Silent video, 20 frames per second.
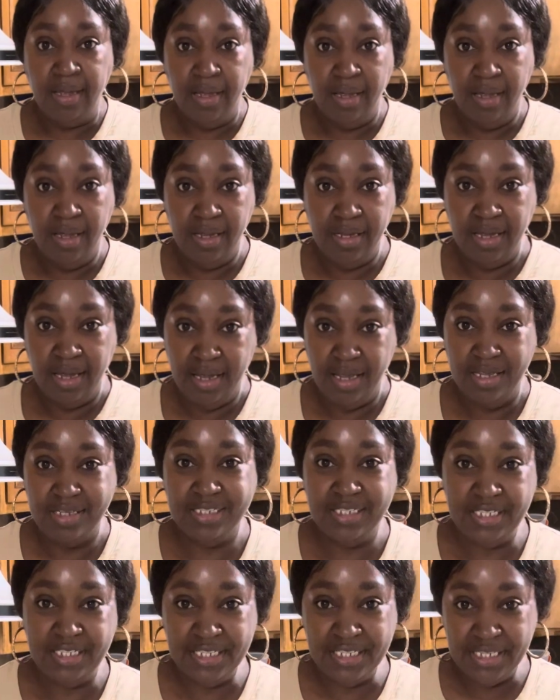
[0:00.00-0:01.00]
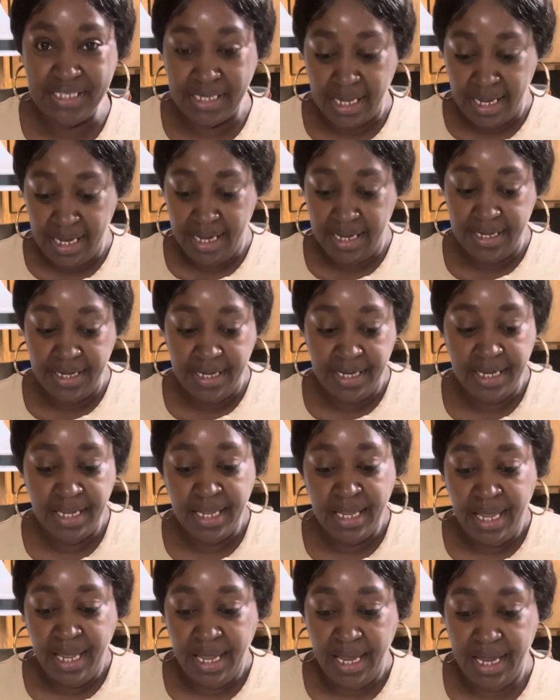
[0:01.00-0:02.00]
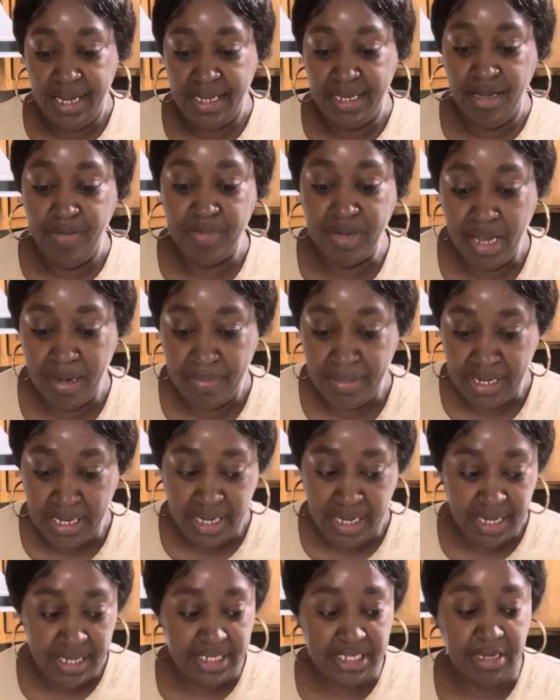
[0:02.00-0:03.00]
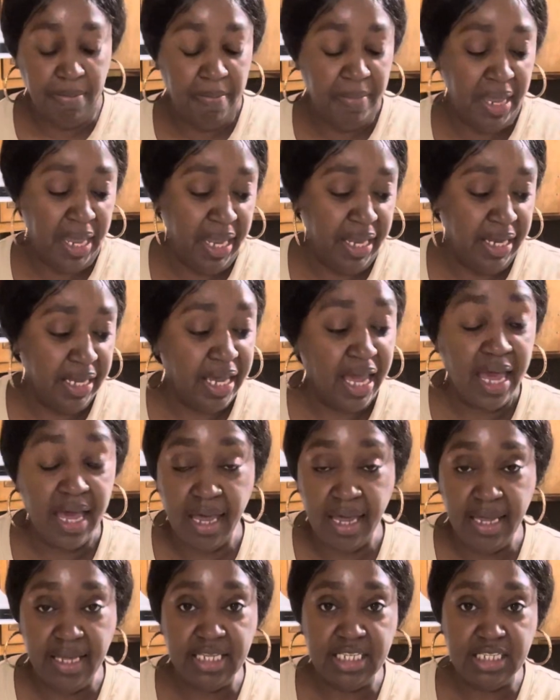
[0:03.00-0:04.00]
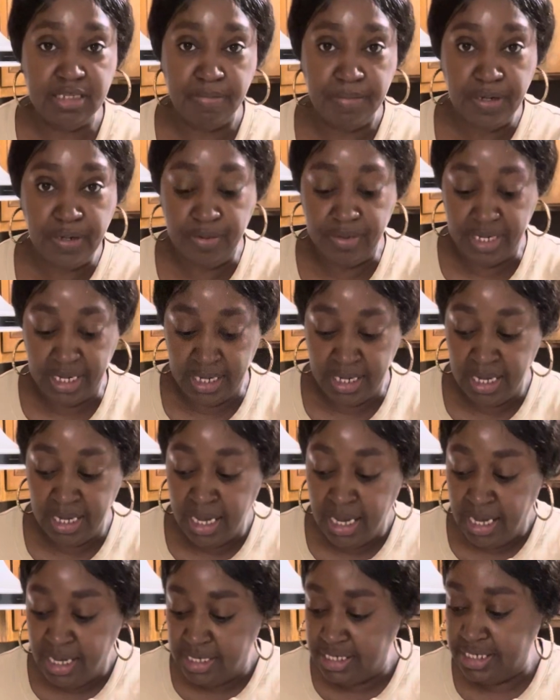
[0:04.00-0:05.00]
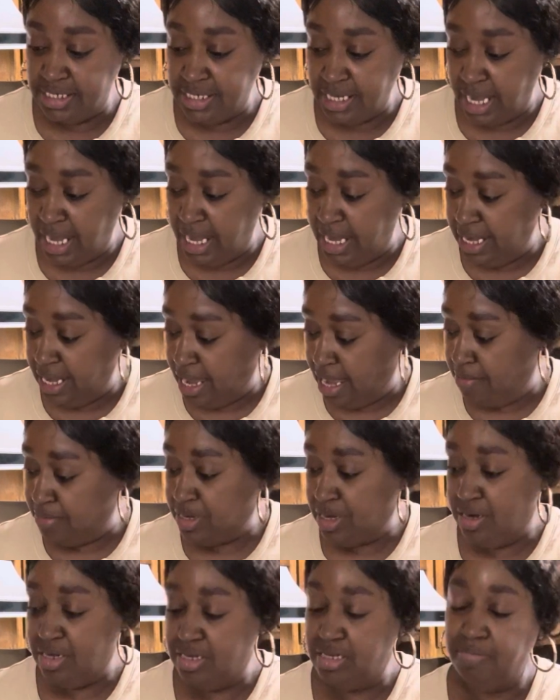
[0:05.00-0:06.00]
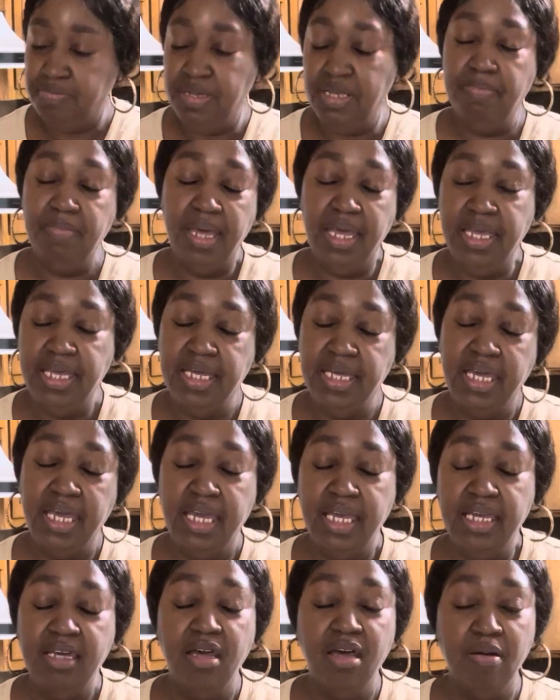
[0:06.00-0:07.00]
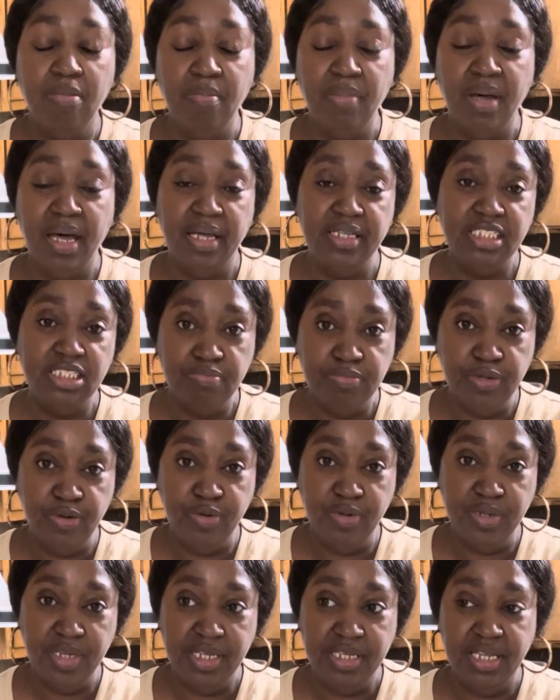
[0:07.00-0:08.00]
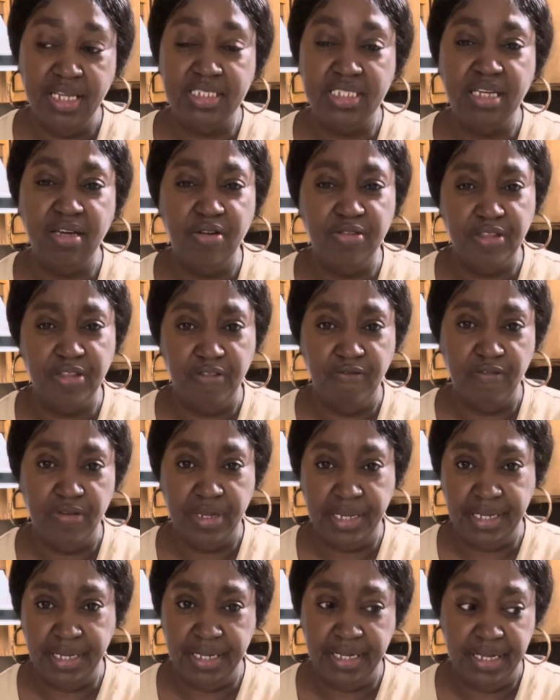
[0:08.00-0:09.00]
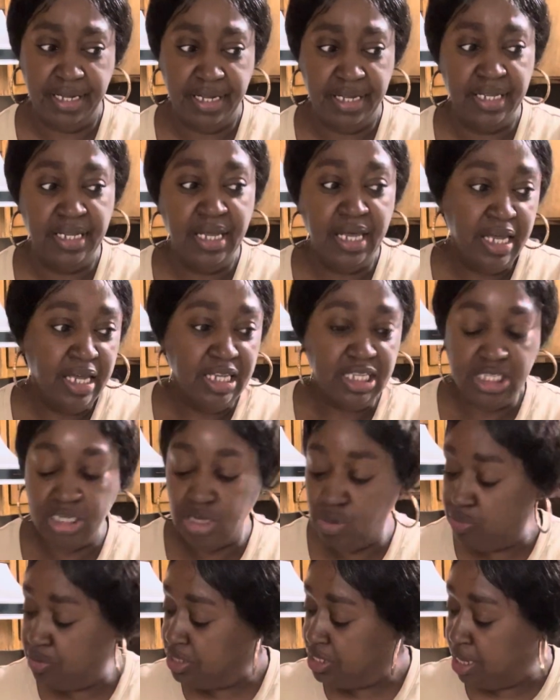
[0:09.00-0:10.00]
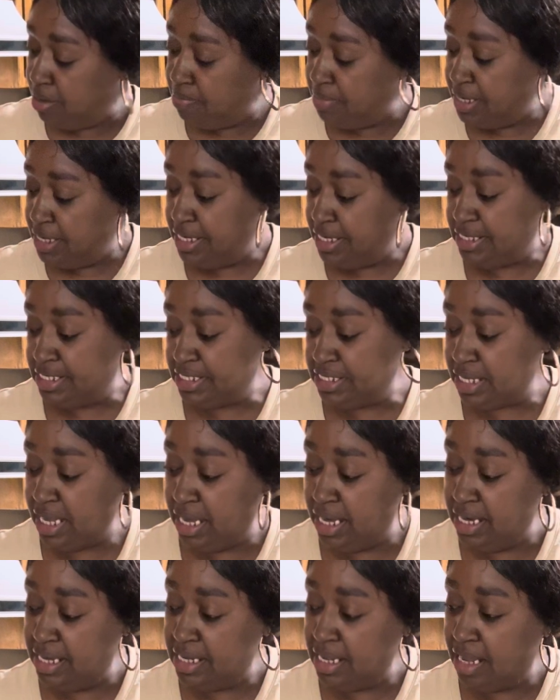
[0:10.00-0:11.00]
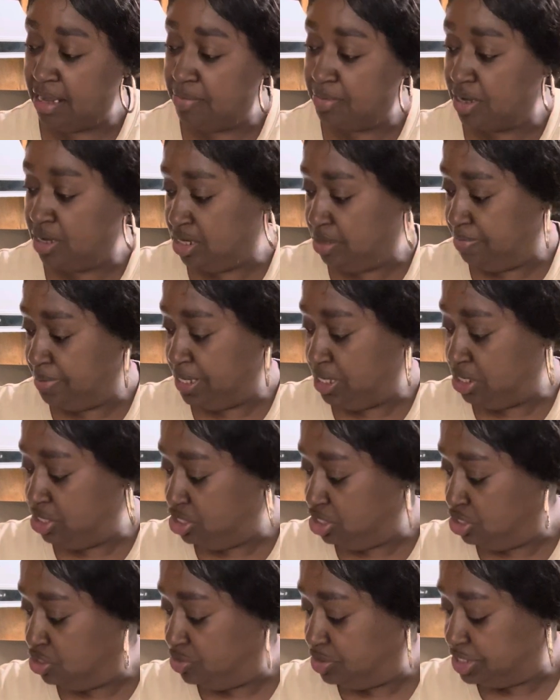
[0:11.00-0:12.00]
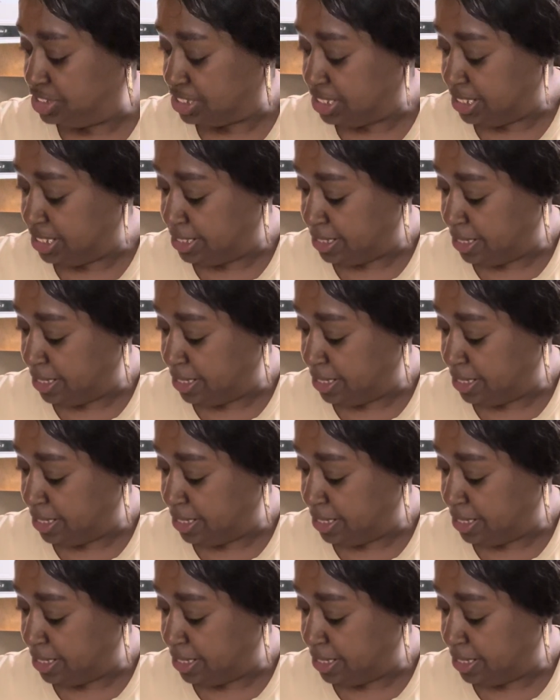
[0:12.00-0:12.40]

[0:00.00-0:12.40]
Hey guys, this is Ada and I'm coming in to make a smoothie. Today I'm going to be making my smoothie that's healthy for the gut. So with that being said, I'm going to be using